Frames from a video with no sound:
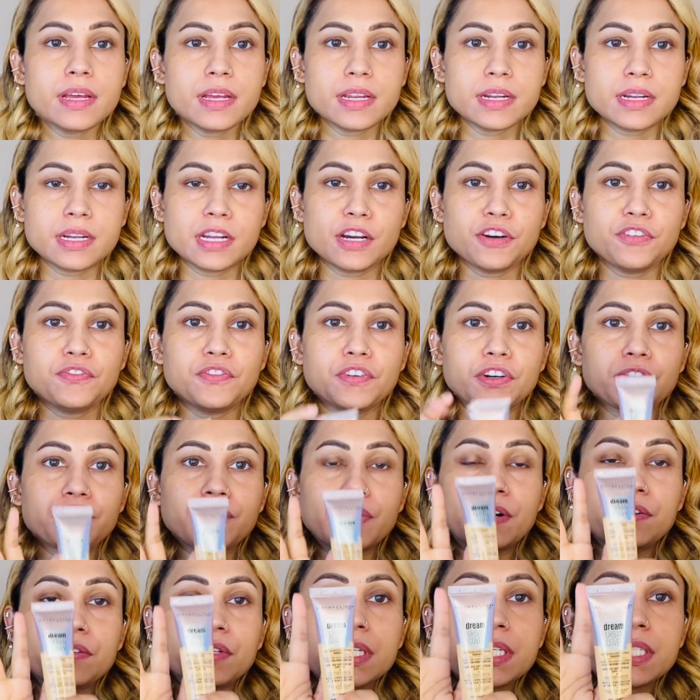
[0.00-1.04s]
Now for
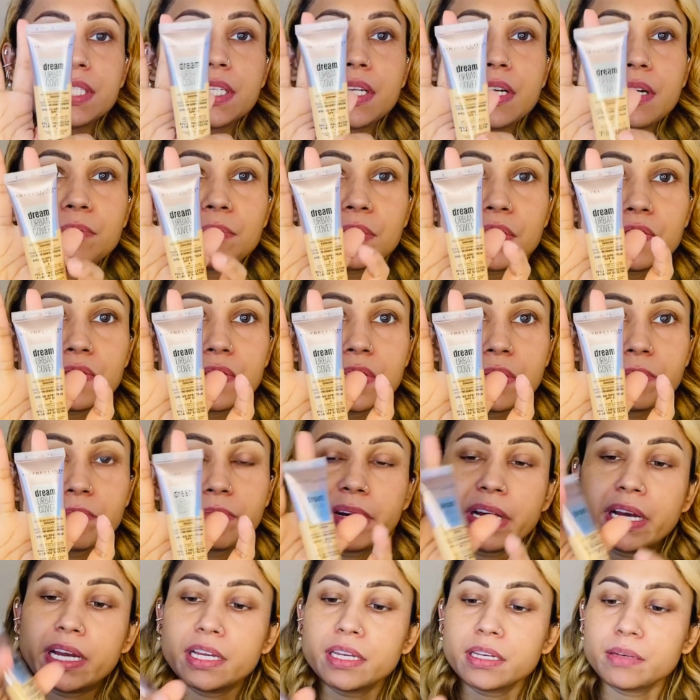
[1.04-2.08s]
foundation, I'm using
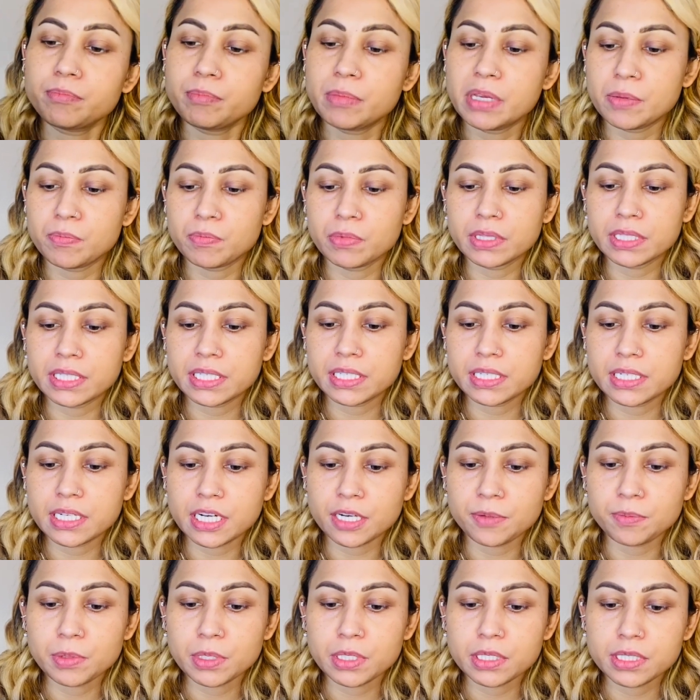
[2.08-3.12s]
my Maybelline
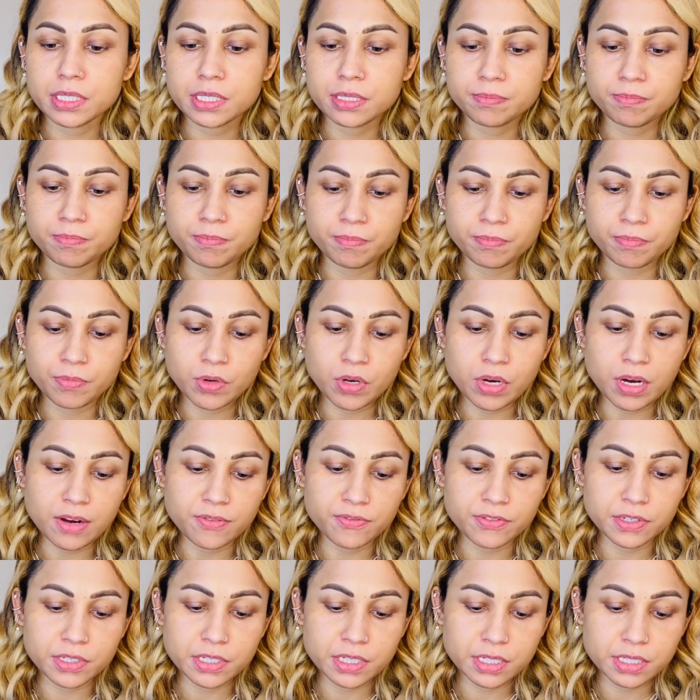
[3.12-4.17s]
Urban
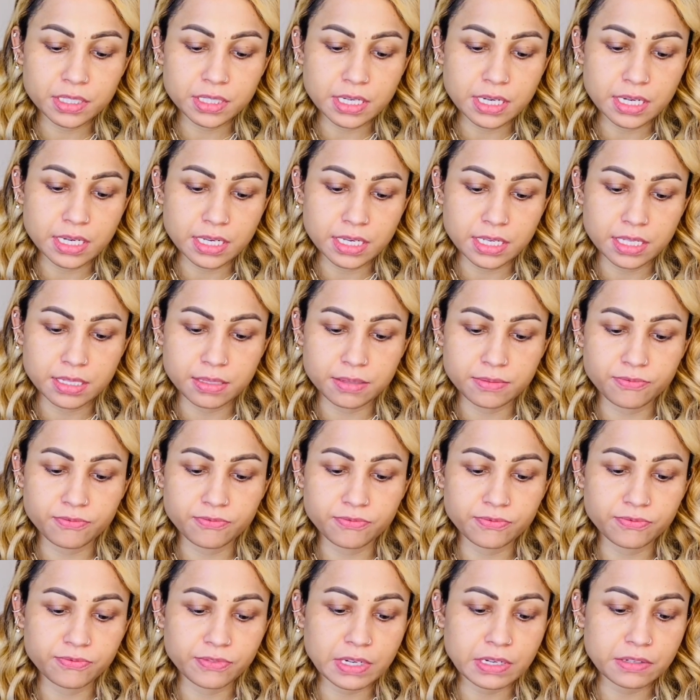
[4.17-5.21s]
Cover
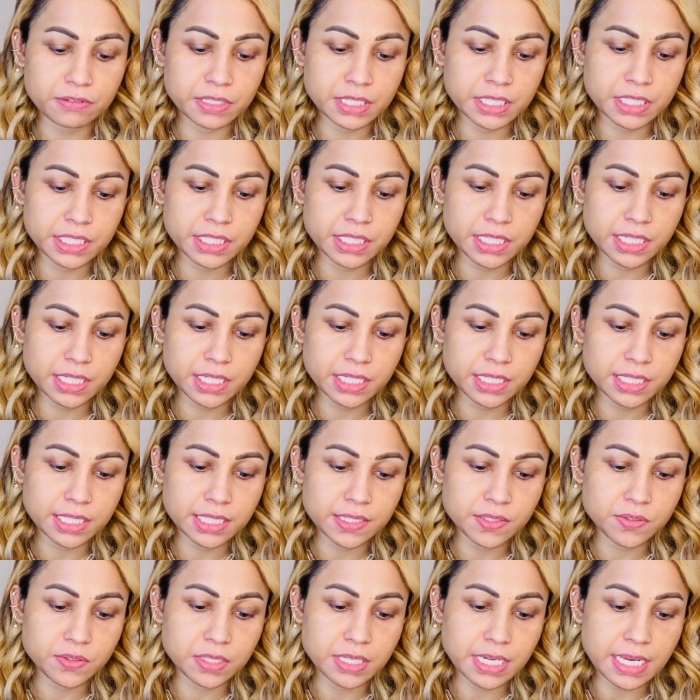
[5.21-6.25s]
foundation. This
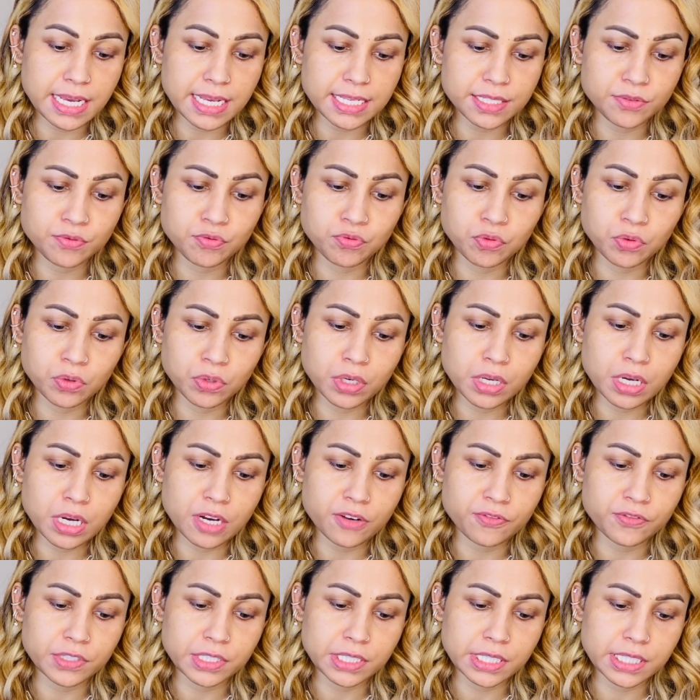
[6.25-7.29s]
one has full
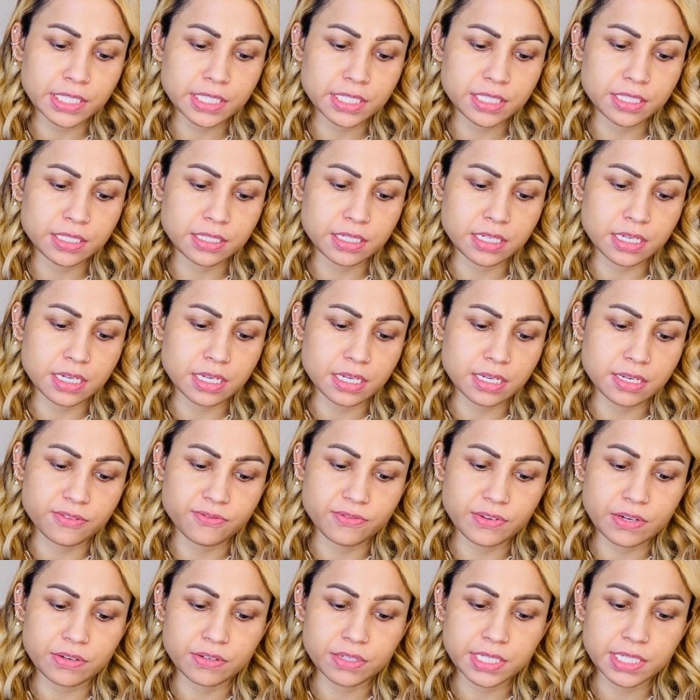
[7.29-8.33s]
coverage
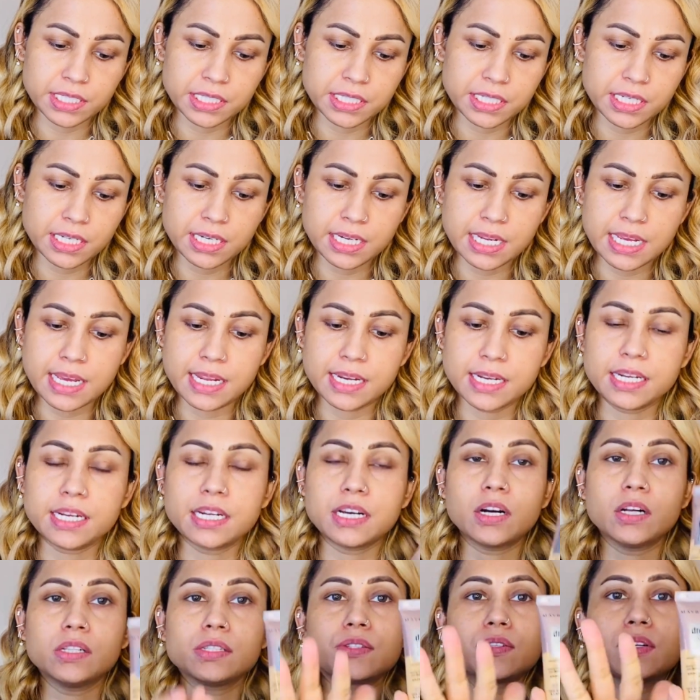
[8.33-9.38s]
foundation, and it
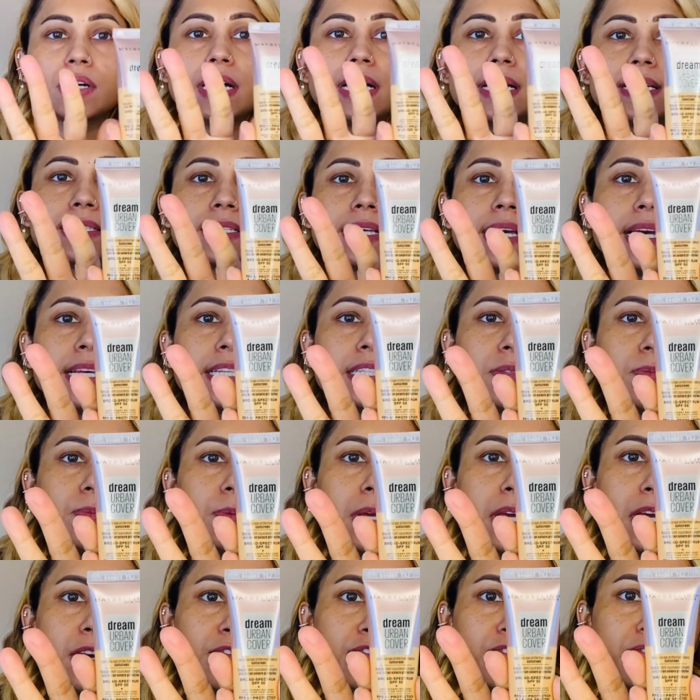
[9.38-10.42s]
also has a
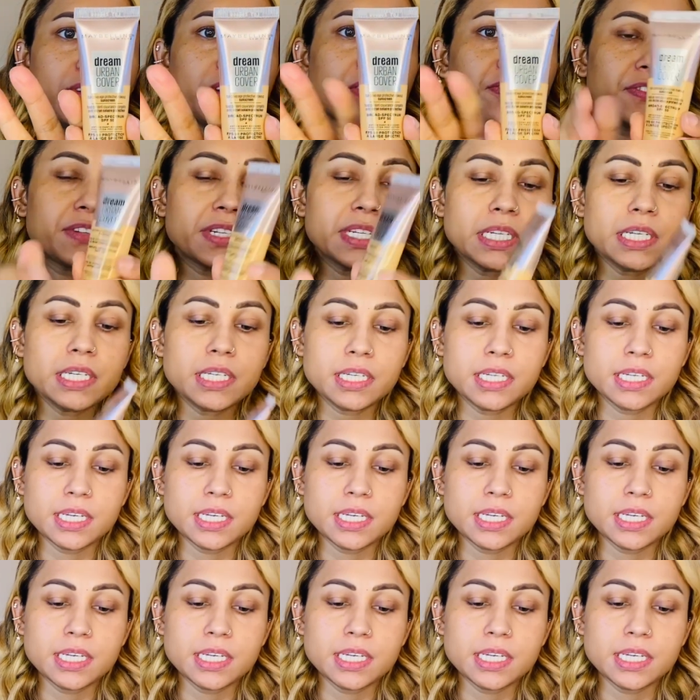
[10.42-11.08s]
SPF 50,